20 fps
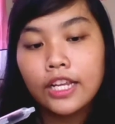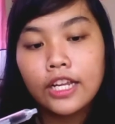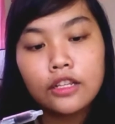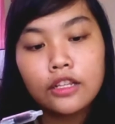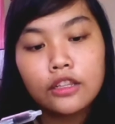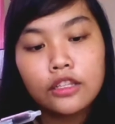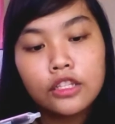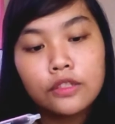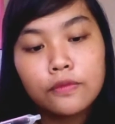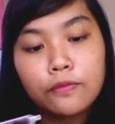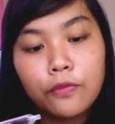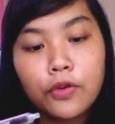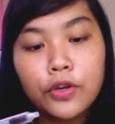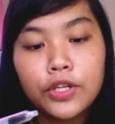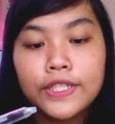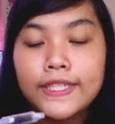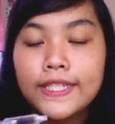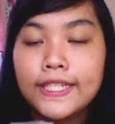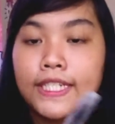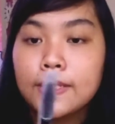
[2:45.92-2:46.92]
I got this
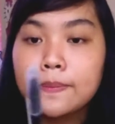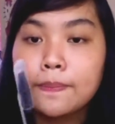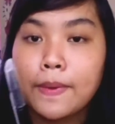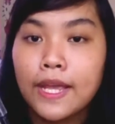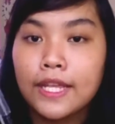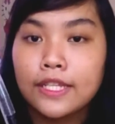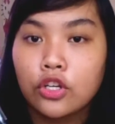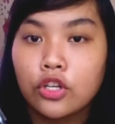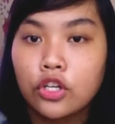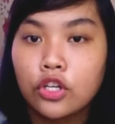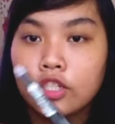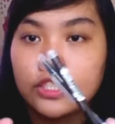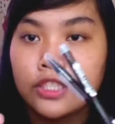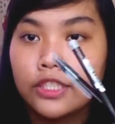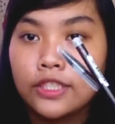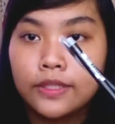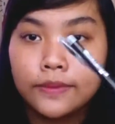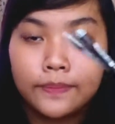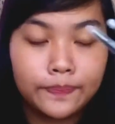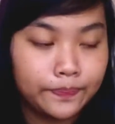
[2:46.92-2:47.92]
for 6
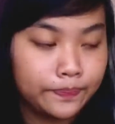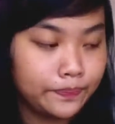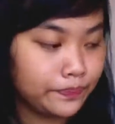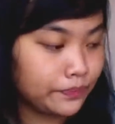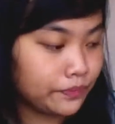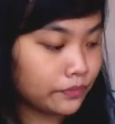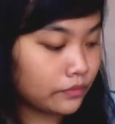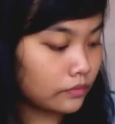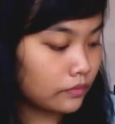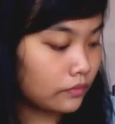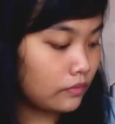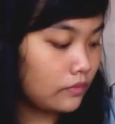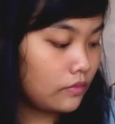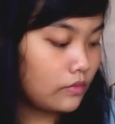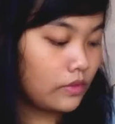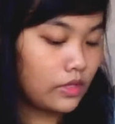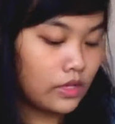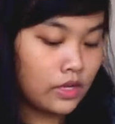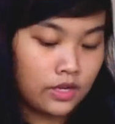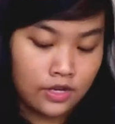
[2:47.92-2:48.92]
pesos.
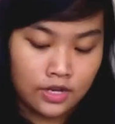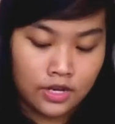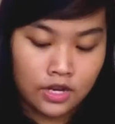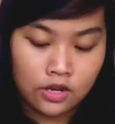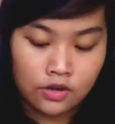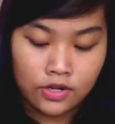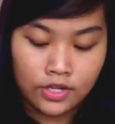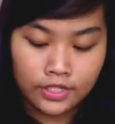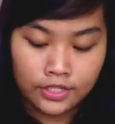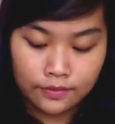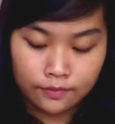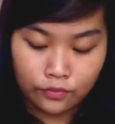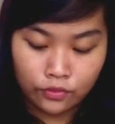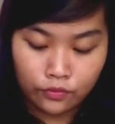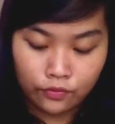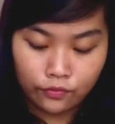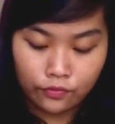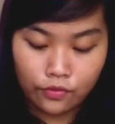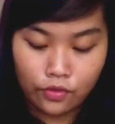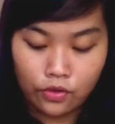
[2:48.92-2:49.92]
Now,
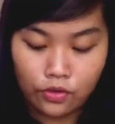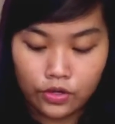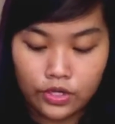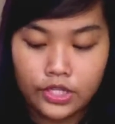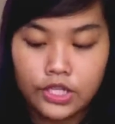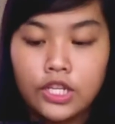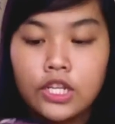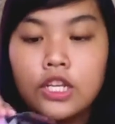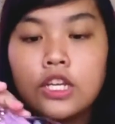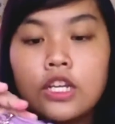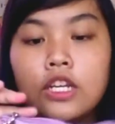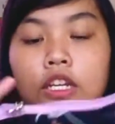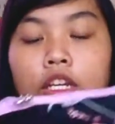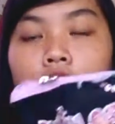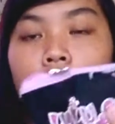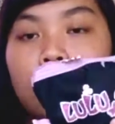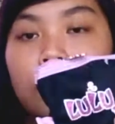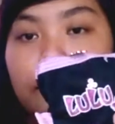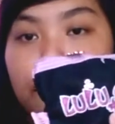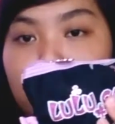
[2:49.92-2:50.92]
let's move on
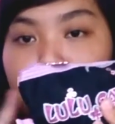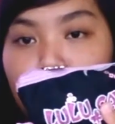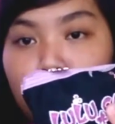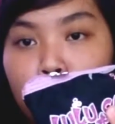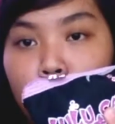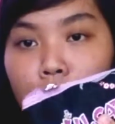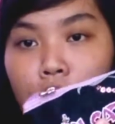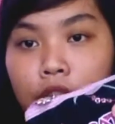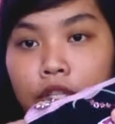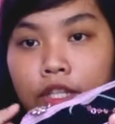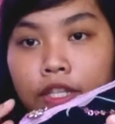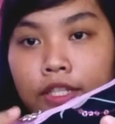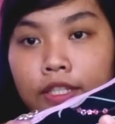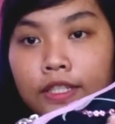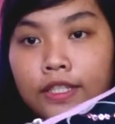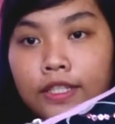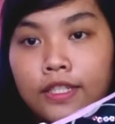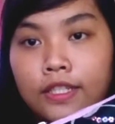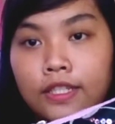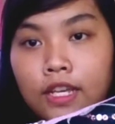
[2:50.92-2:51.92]
to
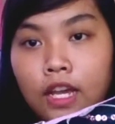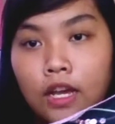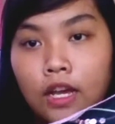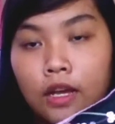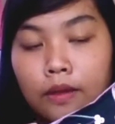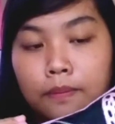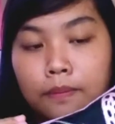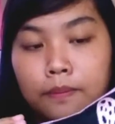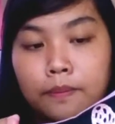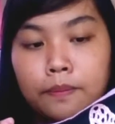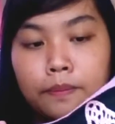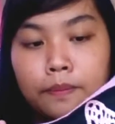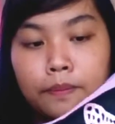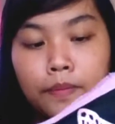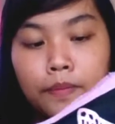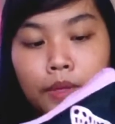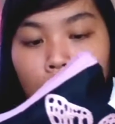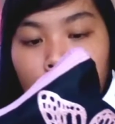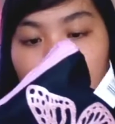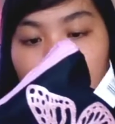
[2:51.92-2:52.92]
this
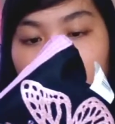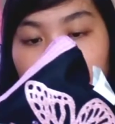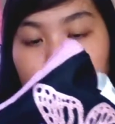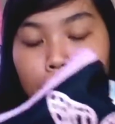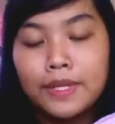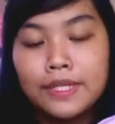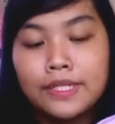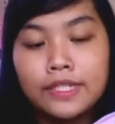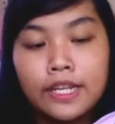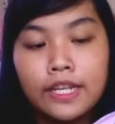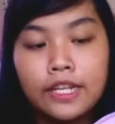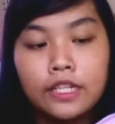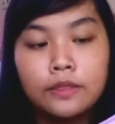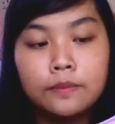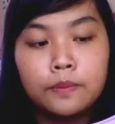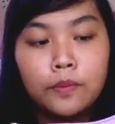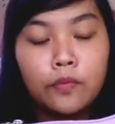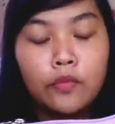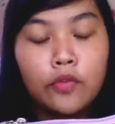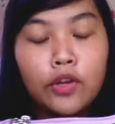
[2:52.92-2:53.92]
pencil
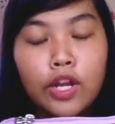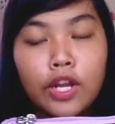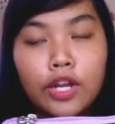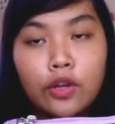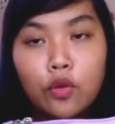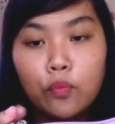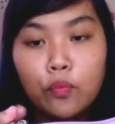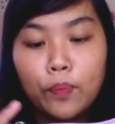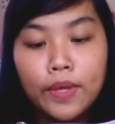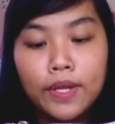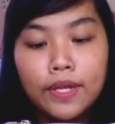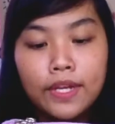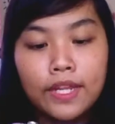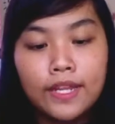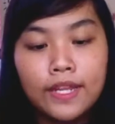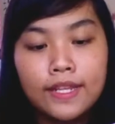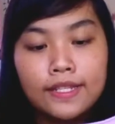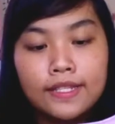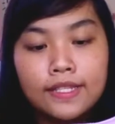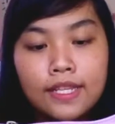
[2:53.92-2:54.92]
case. Before I
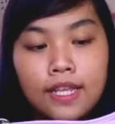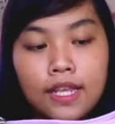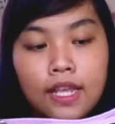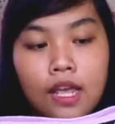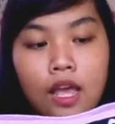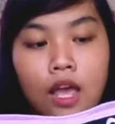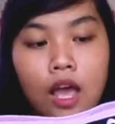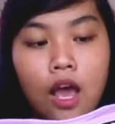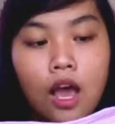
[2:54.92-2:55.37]
open this,